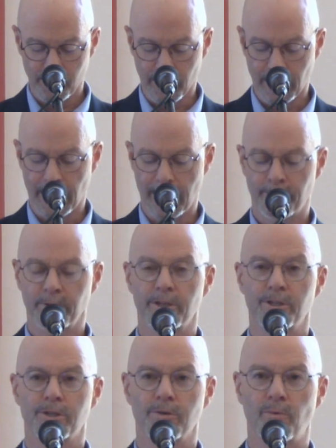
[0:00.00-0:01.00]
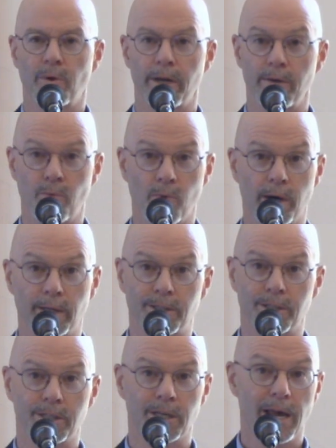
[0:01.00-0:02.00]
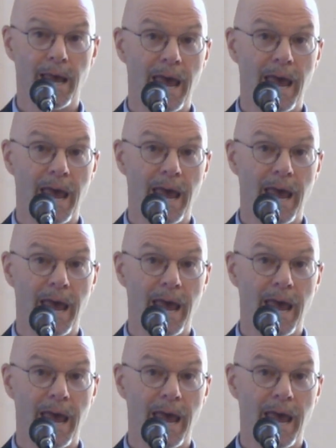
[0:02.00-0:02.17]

to accomplish what He wants.